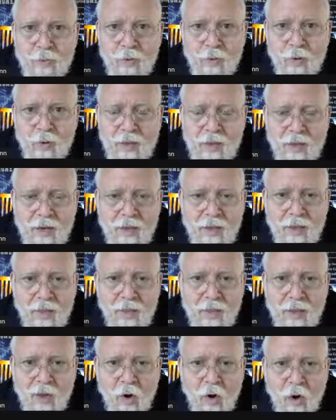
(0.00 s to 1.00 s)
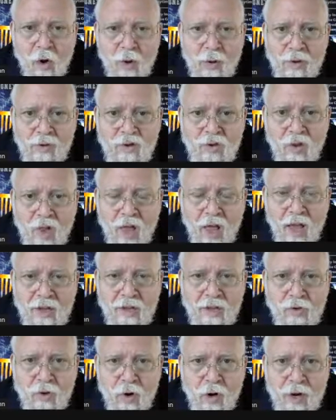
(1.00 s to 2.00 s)
We did a thick orange
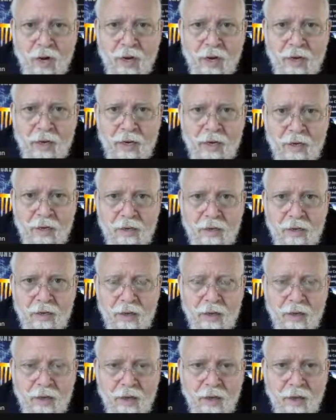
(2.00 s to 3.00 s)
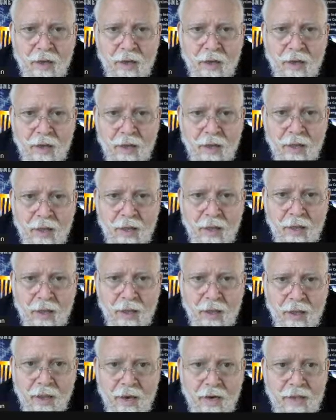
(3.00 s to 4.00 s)
line trade, and
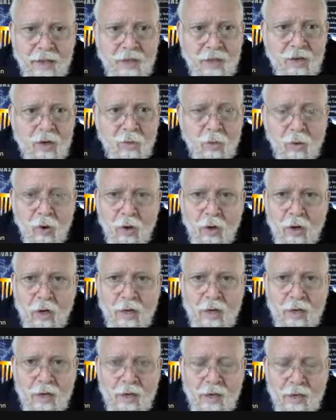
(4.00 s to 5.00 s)
it didn't work.